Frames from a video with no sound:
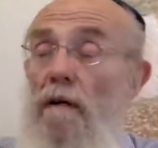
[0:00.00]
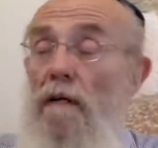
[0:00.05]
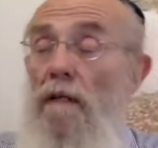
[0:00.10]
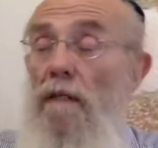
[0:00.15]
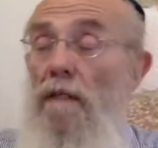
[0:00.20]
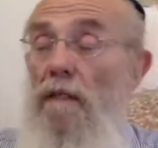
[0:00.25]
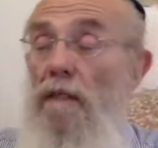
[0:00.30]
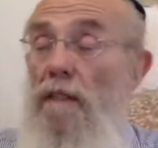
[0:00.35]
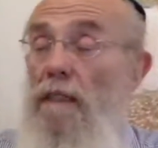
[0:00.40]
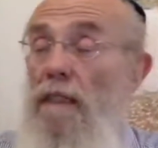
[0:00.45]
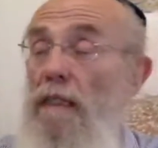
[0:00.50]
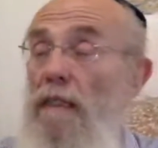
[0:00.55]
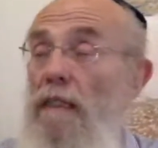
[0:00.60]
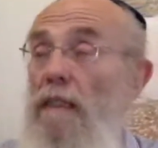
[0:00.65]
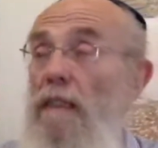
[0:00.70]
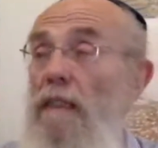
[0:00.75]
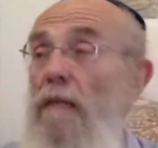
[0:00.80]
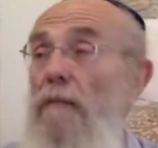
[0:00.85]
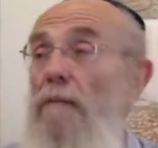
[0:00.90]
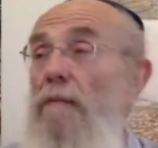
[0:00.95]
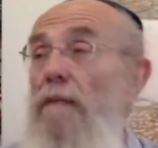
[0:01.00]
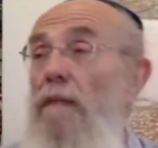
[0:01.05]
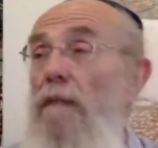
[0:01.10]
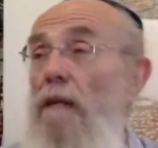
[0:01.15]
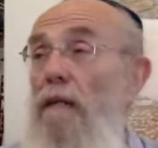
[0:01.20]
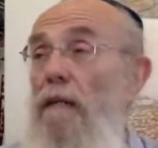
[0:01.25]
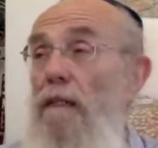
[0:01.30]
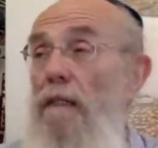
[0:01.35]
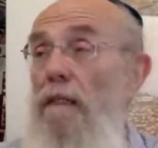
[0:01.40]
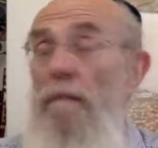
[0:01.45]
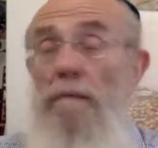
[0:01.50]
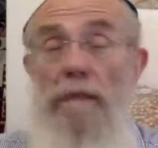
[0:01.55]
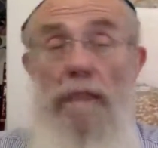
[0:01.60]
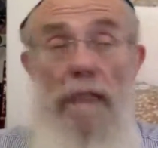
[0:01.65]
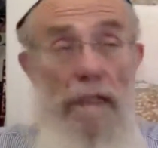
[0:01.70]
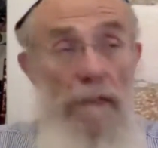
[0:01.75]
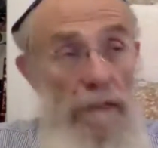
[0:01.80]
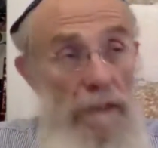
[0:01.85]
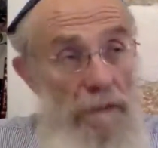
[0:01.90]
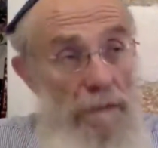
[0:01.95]
So he sends a couple of guards
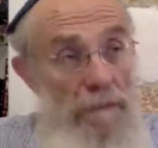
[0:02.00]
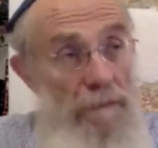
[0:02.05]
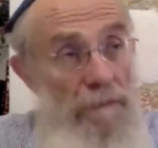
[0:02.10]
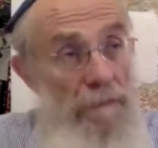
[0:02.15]
upstairs,